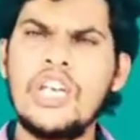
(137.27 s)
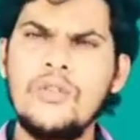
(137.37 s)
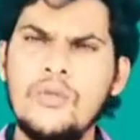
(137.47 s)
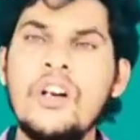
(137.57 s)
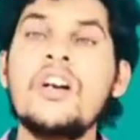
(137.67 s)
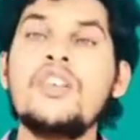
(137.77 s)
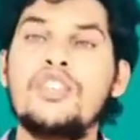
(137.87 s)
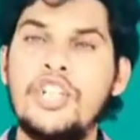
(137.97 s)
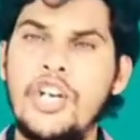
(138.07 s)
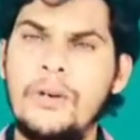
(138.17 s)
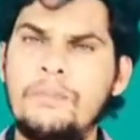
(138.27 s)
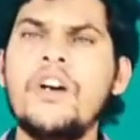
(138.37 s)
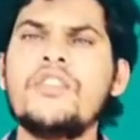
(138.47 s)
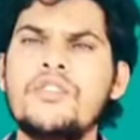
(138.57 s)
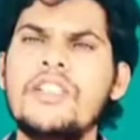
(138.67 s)
give shape
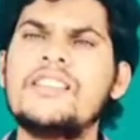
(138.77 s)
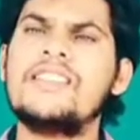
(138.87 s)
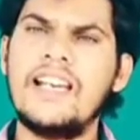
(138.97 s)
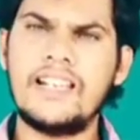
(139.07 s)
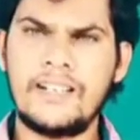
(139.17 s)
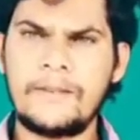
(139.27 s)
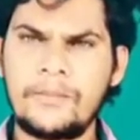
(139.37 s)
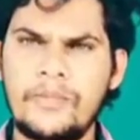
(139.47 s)
to the cell.